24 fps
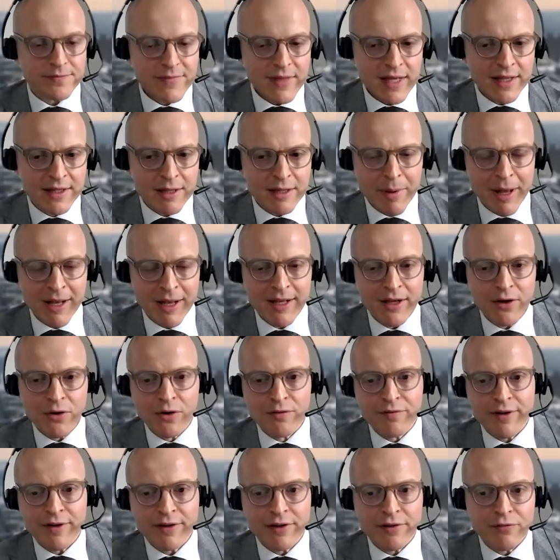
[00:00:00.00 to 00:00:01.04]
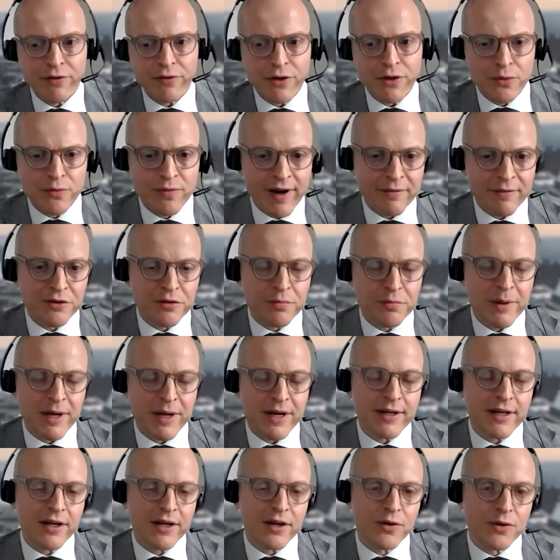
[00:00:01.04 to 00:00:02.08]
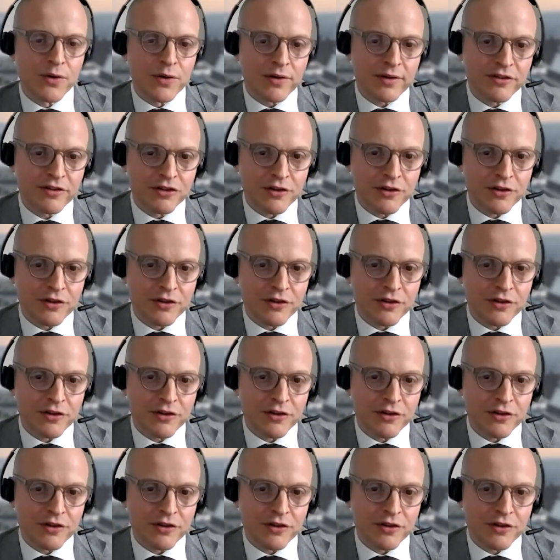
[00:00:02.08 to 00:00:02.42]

And depending on whether we do valve sparing or